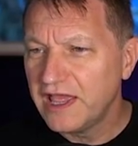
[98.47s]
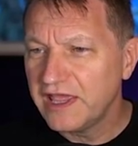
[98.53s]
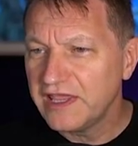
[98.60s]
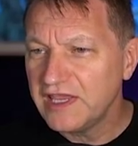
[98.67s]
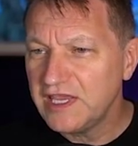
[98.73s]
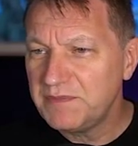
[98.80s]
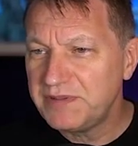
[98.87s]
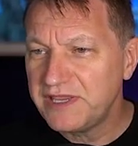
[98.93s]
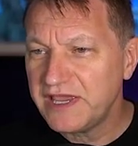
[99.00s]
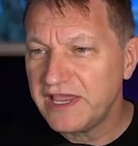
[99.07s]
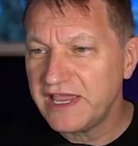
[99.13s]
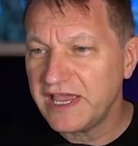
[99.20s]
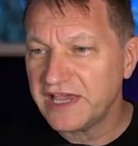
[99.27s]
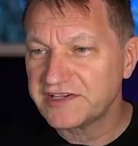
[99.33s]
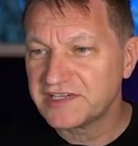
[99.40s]

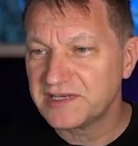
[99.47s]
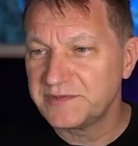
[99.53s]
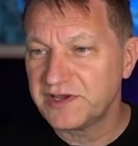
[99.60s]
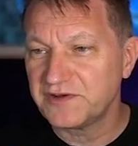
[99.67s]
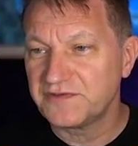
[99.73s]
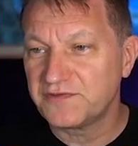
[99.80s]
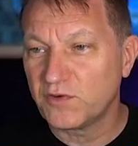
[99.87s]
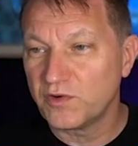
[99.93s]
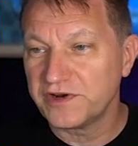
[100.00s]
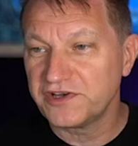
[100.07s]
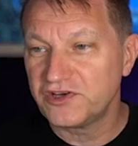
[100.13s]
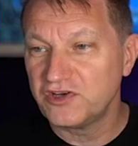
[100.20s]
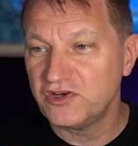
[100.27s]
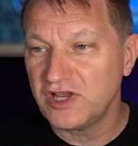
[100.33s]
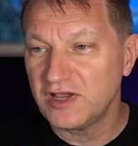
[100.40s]
EPA estimate
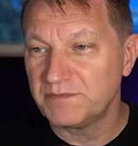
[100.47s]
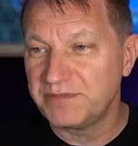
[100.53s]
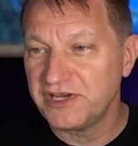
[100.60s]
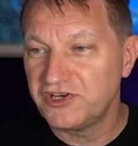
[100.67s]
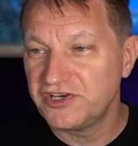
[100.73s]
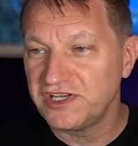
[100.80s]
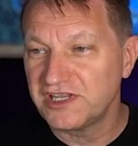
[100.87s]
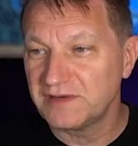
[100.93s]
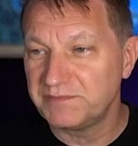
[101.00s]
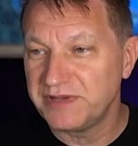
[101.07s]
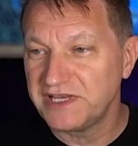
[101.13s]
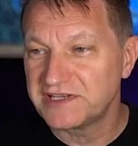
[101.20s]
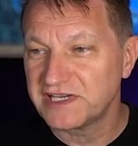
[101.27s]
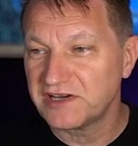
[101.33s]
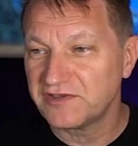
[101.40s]
42 MPG that
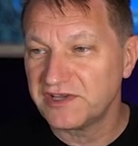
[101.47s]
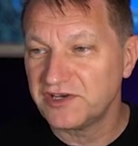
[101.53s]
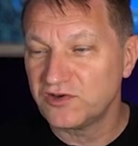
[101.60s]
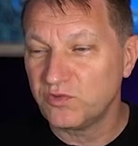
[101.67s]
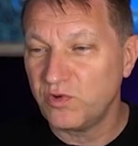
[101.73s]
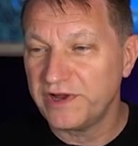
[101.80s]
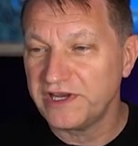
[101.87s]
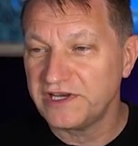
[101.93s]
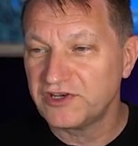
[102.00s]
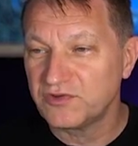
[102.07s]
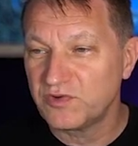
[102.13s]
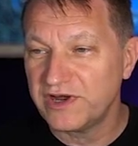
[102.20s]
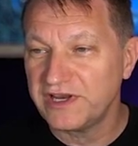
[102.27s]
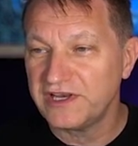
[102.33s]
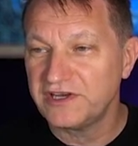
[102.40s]
beats out the
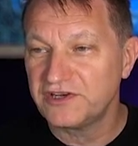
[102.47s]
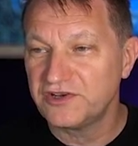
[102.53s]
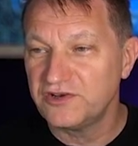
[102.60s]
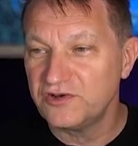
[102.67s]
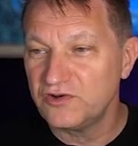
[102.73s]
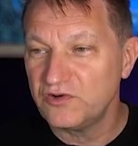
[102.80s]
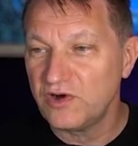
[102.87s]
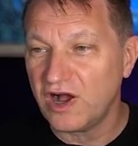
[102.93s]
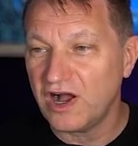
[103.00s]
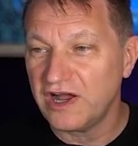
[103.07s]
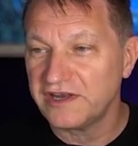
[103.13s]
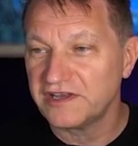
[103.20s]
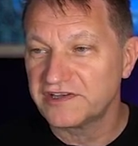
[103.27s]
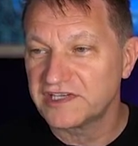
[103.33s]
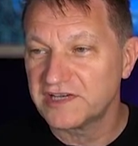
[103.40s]
2022
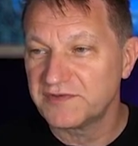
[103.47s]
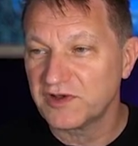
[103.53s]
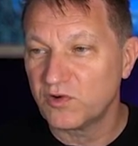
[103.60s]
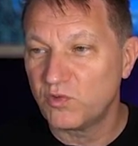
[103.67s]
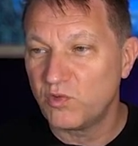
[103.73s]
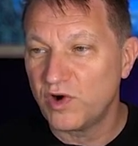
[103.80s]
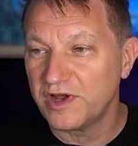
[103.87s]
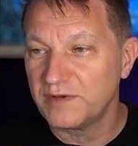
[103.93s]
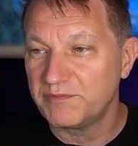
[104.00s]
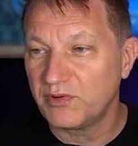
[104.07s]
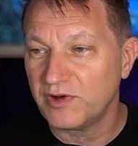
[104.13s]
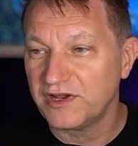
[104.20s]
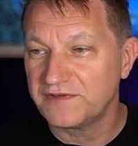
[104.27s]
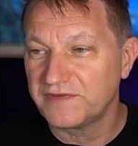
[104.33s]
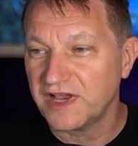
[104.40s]
Honda Civic
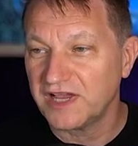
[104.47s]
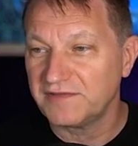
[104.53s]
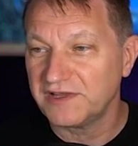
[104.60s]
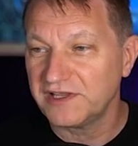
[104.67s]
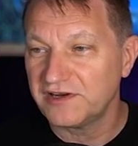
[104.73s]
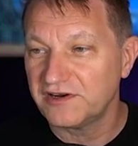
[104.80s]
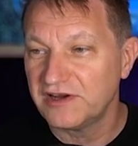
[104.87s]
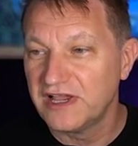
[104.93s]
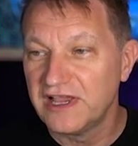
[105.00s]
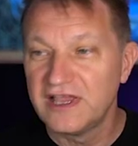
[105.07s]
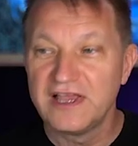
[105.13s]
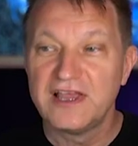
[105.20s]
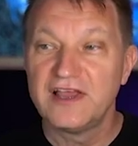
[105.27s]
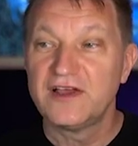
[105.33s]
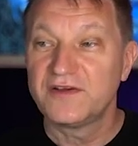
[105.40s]
1.5-liter
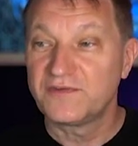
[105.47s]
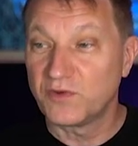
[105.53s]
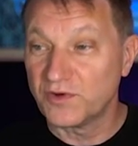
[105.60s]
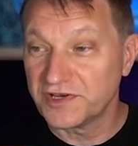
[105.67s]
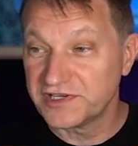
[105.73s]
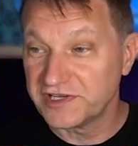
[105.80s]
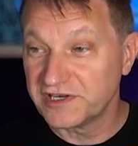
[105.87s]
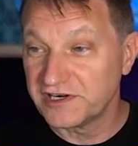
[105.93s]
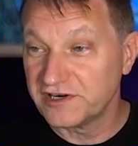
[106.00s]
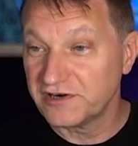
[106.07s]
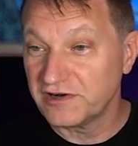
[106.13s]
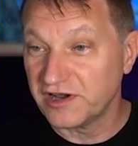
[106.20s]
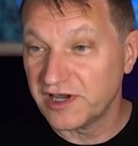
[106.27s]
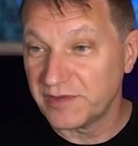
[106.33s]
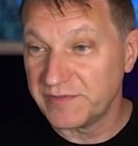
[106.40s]
four-cylinder
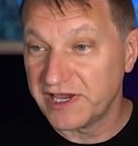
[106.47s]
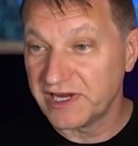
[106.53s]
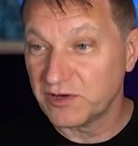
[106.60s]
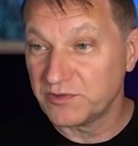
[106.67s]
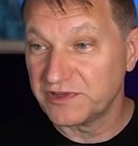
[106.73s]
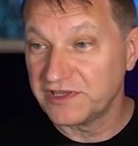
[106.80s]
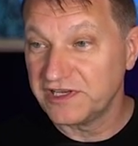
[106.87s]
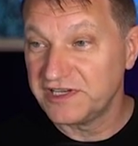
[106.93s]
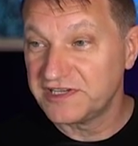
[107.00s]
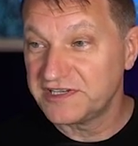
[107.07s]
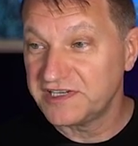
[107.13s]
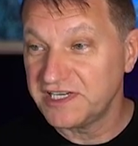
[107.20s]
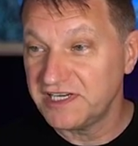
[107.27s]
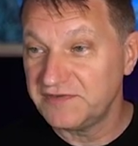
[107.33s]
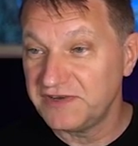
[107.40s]
automatic with the
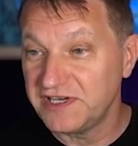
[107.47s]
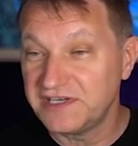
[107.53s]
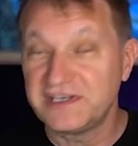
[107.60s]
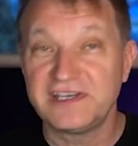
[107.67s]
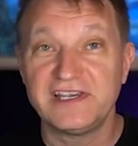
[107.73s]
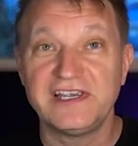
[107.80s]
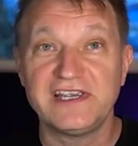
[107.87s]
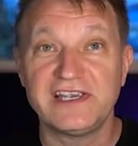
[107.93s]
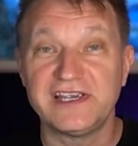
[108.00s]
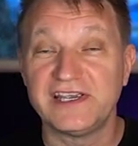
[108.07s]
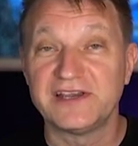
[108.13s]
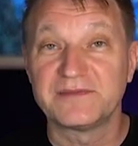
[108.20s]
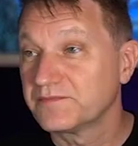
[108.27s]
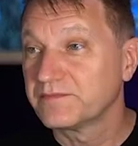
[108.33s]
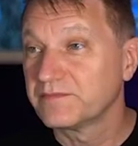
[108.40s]

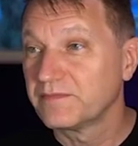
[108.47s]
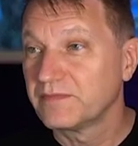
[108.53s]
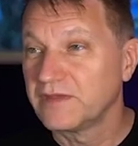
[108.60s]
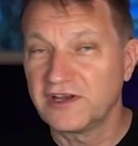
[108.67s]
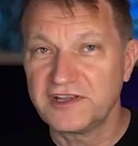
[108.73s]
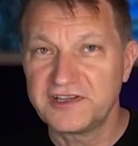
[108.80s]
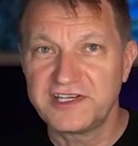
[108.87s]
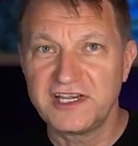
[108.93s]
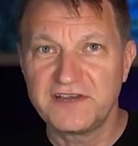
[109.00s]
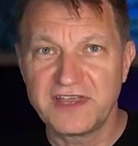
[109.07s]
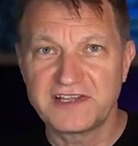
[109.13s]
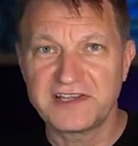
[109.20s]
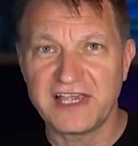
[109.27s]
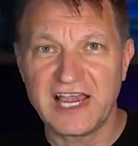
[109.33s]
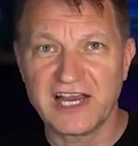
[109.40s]
CVT. Now let's see if
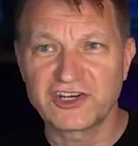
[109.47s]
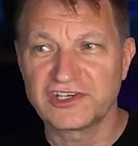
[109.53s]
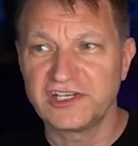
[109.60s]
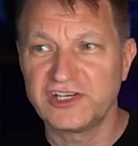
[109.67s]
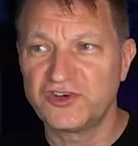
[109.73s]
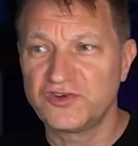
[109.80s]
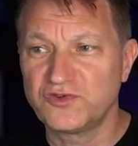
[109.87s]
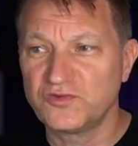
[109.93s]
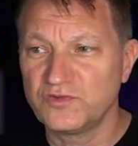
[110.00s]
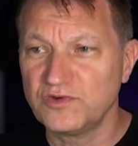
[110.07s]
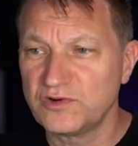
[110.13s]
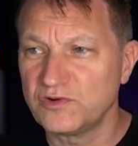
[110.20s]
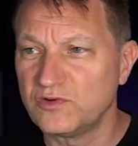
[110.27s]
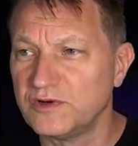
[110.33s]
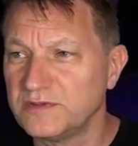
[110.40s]
that's actually
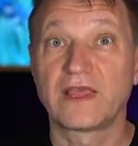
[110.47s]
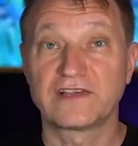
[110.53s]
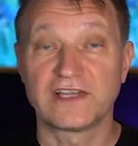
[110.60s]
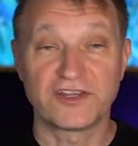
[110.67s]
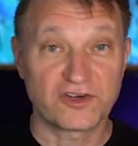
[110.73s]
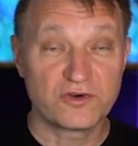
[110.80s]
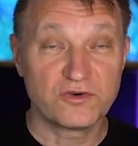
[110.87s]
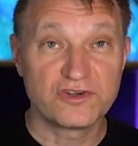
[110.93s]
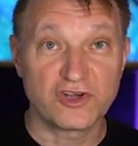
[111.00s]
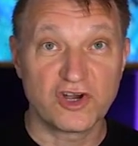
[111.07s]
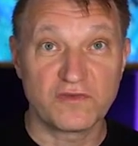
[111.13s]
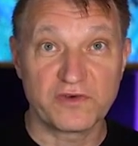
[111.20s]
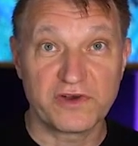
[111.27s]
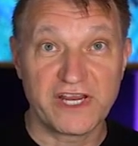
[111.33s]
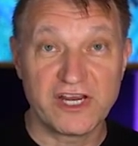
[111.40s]
true. So let's cruise
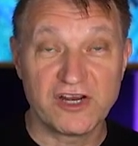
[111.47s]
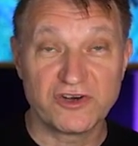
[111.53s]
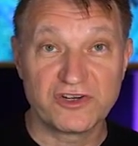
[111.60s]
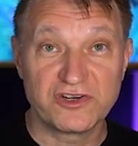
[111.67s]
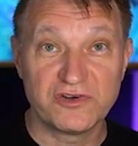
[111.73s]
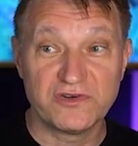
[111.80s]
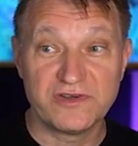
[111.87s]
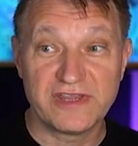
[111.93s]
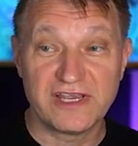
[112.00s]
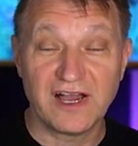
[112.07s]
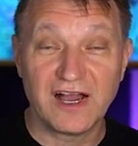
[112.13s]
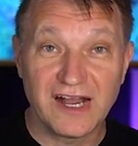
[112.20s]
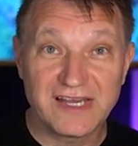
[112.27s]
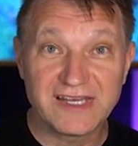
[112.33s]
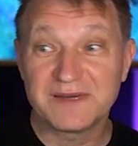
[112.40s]
over here to the
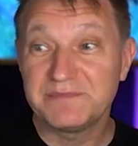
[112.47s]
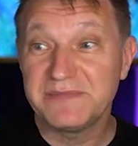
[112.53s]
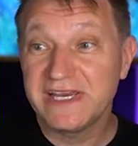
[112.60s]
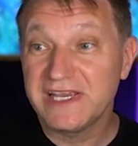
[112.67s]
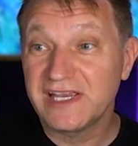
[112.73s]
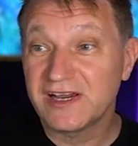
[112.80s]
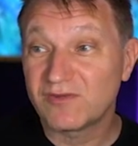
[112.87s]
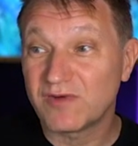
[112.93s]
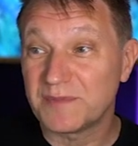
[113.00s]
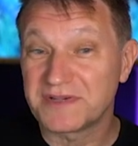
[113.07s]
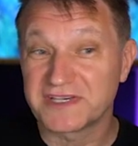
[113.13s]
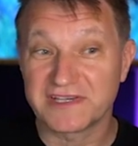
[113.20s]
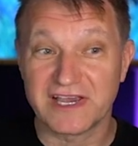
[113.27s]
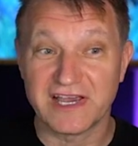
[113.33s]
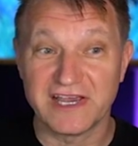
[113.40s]
Honda Media
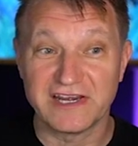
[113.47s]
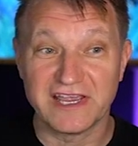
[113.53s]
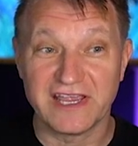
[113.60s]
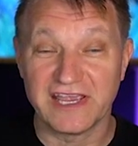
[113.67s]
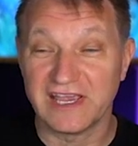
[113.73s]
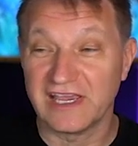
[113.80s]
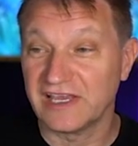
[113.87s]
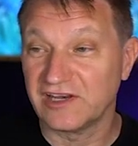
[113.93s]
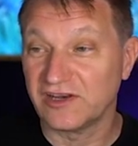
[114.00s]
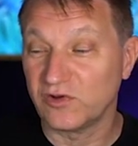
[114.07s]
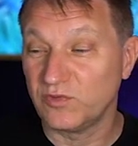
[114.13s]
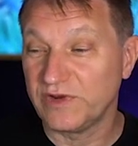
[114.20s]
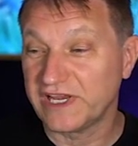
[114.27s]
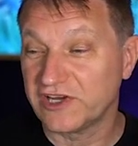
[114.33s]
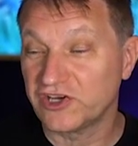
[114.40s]
website, and
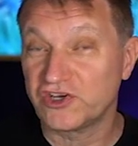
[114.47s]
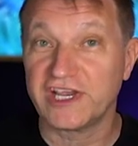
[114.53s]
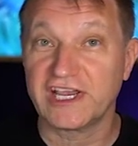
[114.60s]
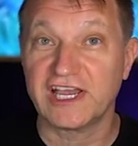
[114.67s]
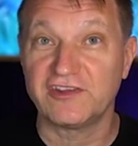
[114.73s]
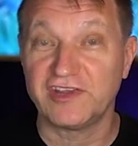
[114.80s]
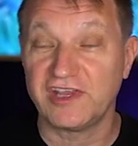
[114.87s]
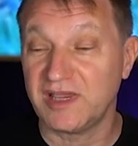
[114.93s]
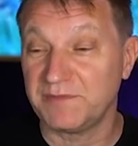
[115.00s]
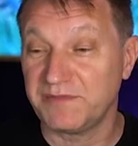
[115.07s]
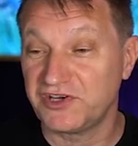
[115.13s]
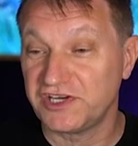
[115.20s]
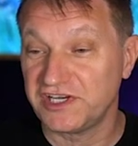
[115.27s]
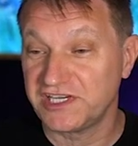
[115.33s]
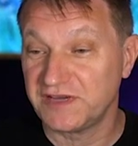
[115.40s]
we can check out the
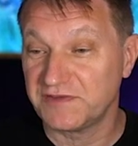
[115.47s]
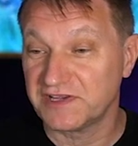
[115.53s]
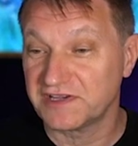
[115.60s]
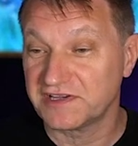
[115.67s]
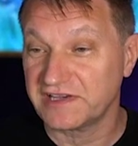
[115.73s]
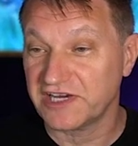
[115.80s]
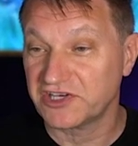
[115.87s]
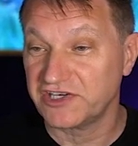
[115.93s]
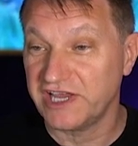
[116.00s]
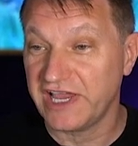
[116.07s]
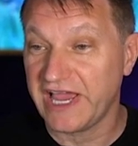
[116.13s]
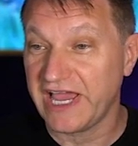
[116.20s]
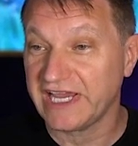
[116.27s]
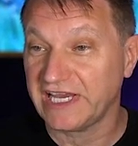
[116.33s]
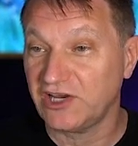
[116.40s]
MPG, see if this is actually
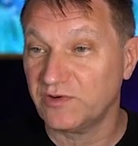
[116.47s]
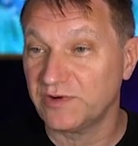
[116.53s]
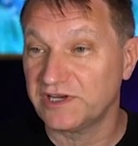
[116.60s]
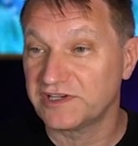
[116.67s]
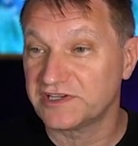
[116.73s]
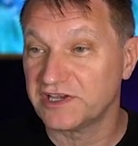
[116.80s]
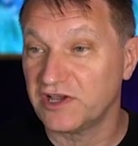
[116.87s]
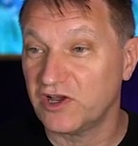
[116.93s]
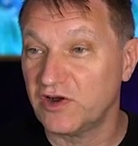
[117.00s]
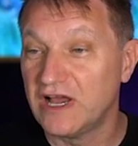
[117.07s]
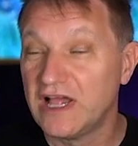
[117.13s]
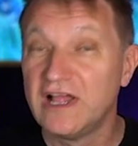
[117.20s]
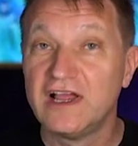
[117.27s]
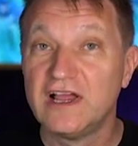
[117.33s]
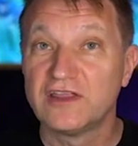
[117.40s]
accurate. So
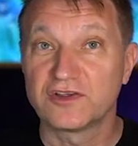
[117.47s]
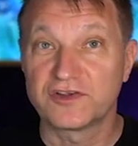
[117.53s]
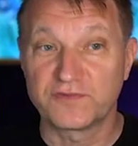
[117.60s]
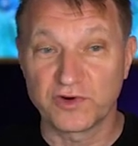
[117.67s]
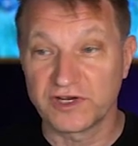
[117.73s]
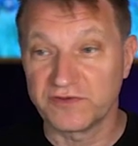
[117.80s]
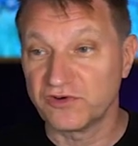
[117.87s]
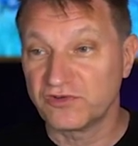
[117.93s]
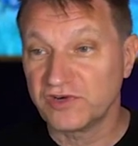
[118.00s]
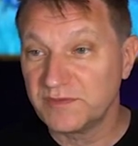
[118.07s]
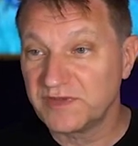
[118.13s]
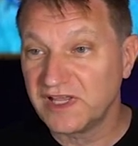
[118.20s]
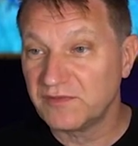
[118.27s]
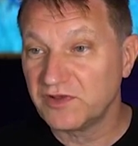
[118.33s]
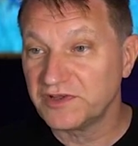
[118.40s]
there's four different trim
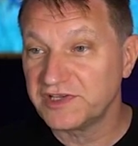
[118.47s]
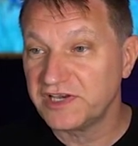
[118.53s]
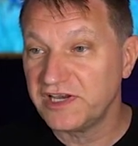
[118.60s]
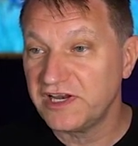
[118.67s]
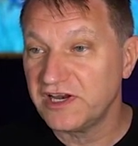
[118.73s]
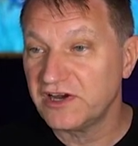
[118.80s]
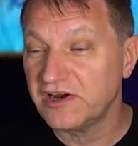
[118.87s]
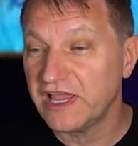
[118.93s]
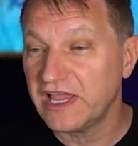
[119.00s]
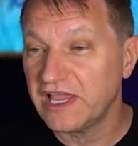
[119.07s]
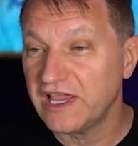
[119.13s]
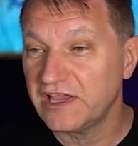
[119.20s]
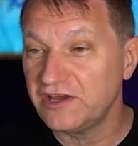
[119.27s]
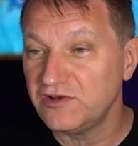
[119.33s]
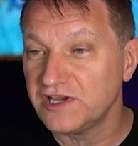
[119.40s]
levels here,
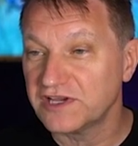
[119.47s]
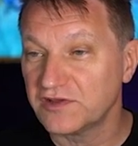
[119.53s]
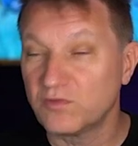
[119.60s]
and you get the